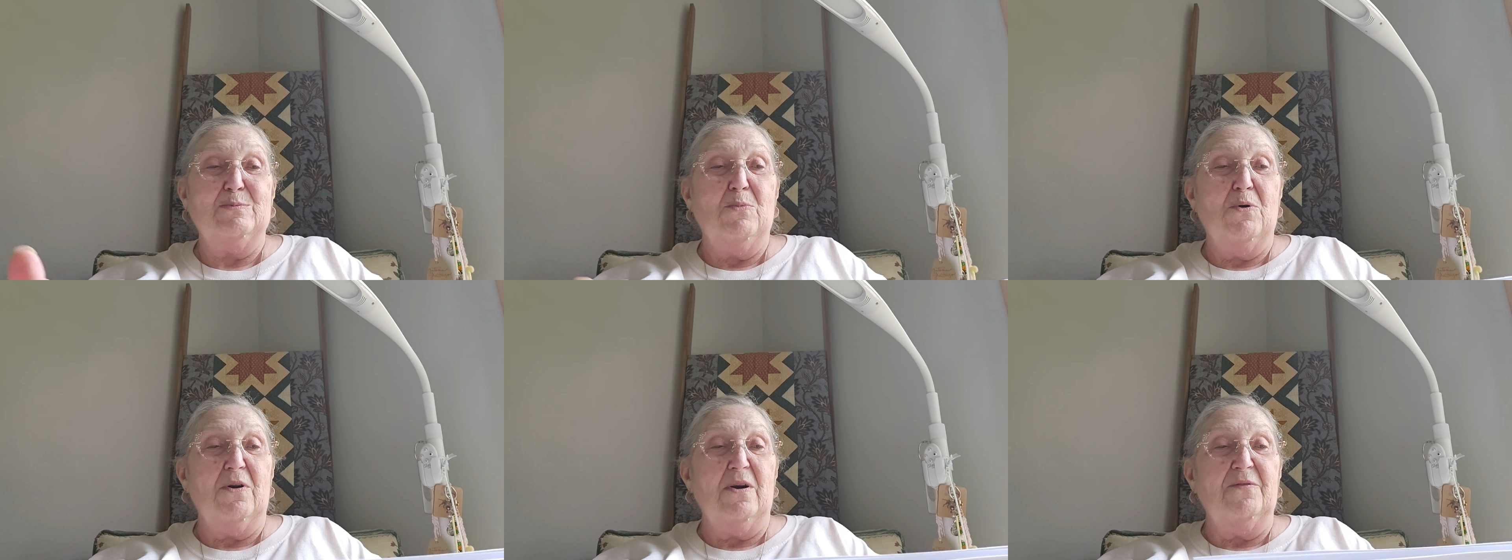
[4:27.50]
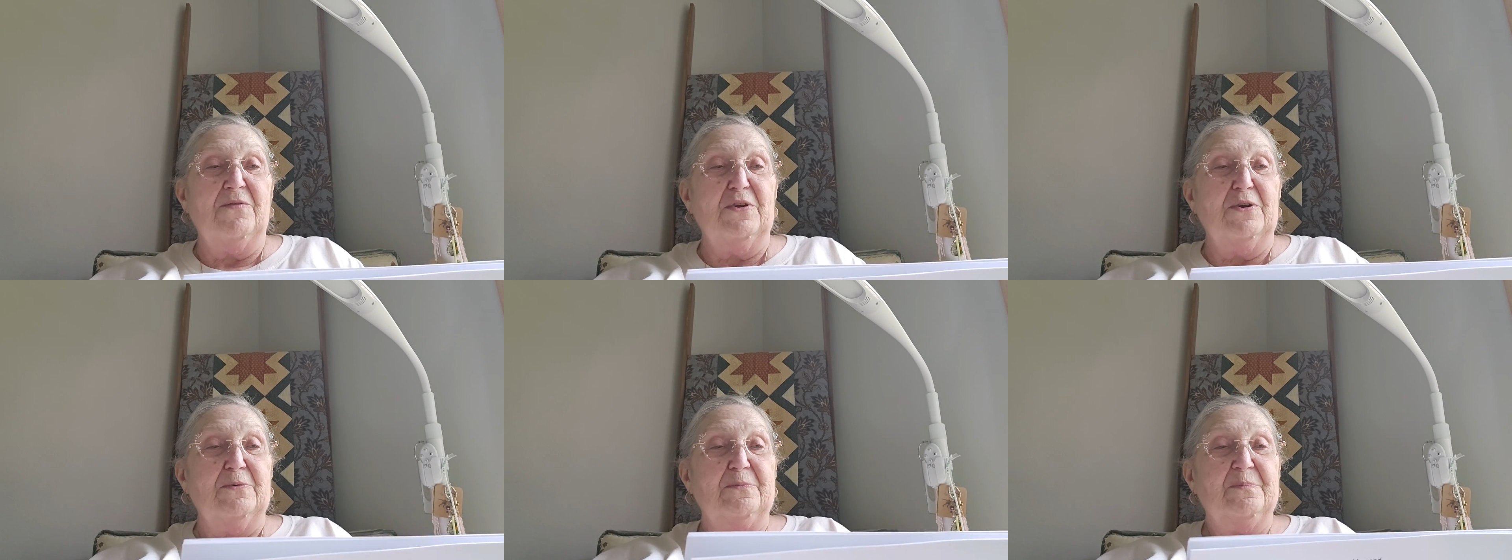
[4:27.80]
more
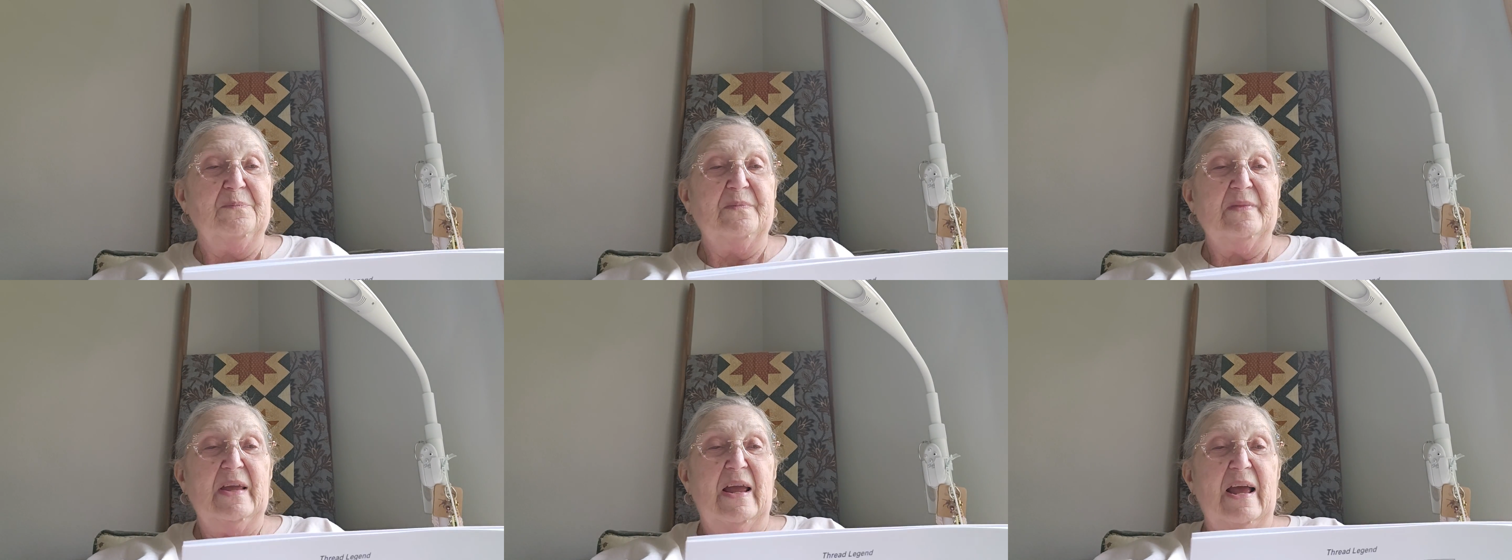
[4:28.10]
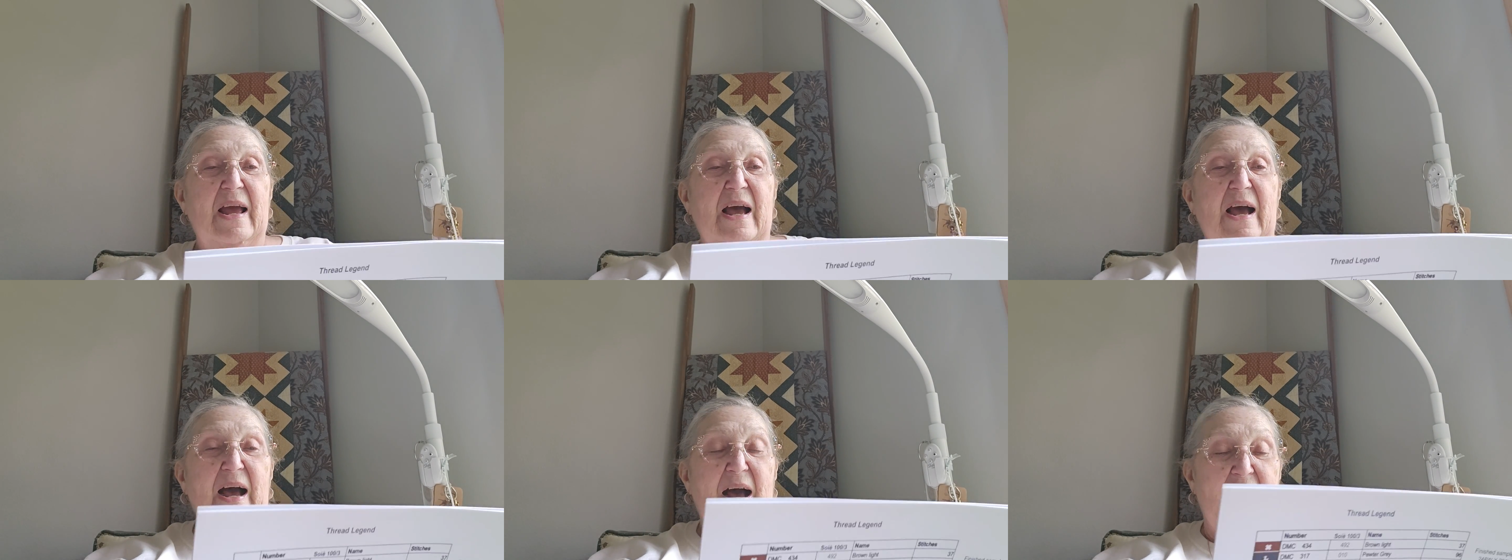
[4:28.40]
of you.
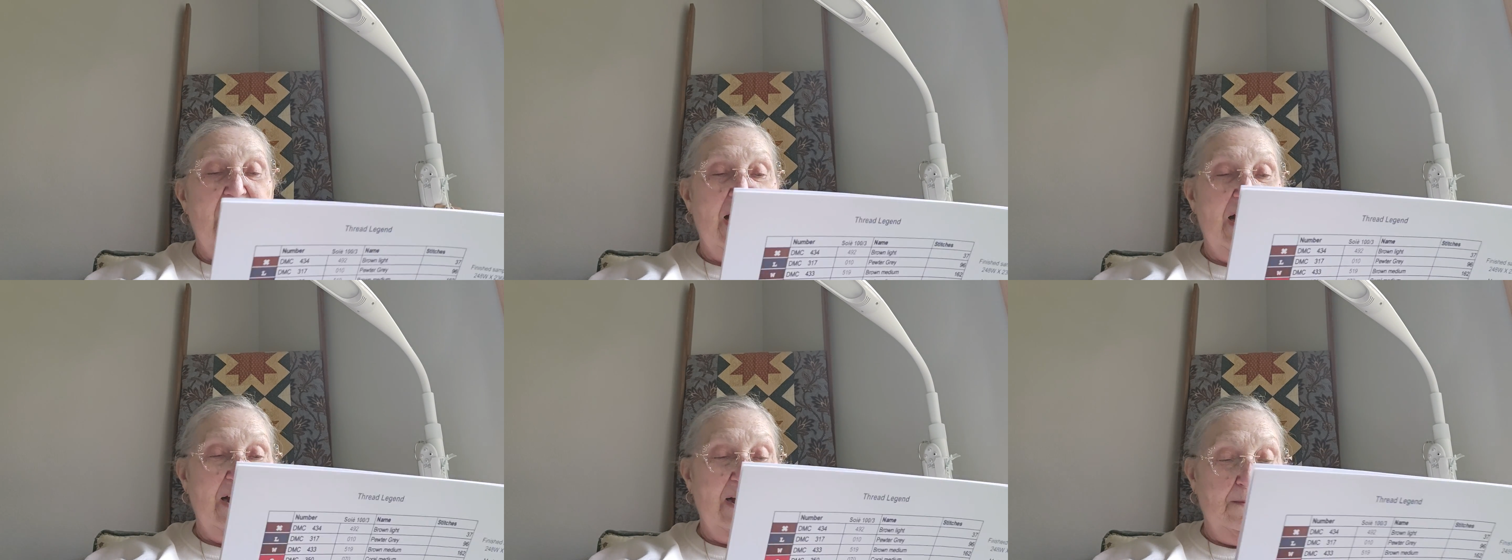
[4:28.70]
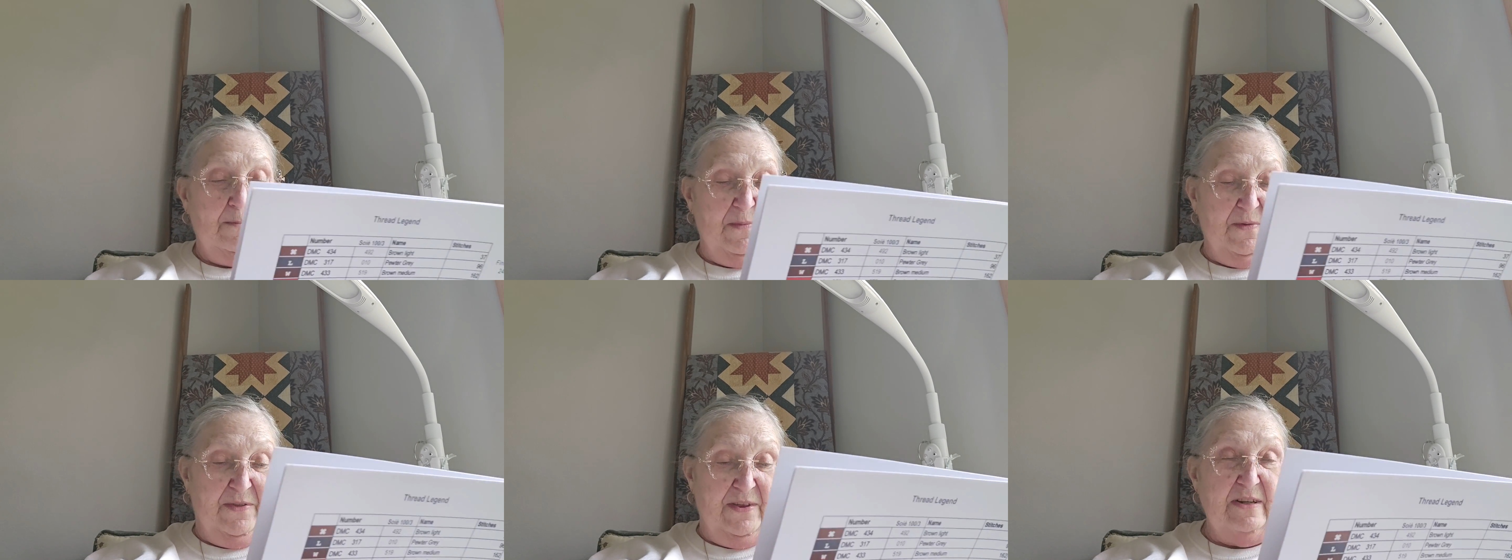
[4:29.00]

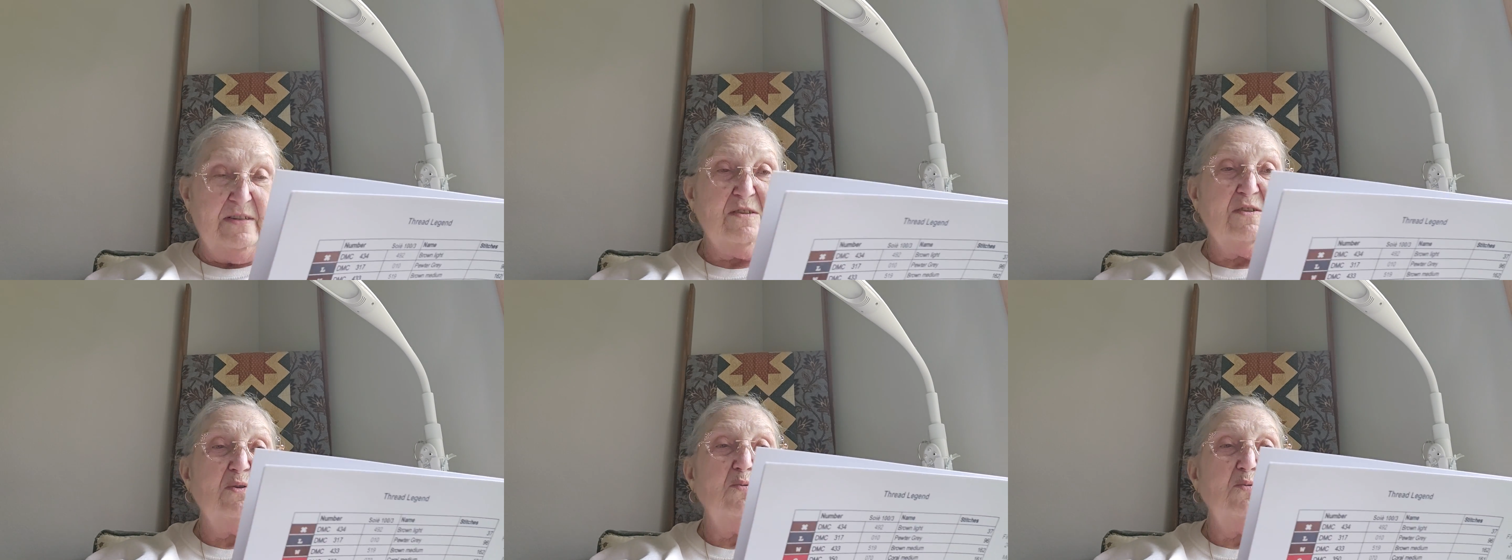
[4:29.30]
This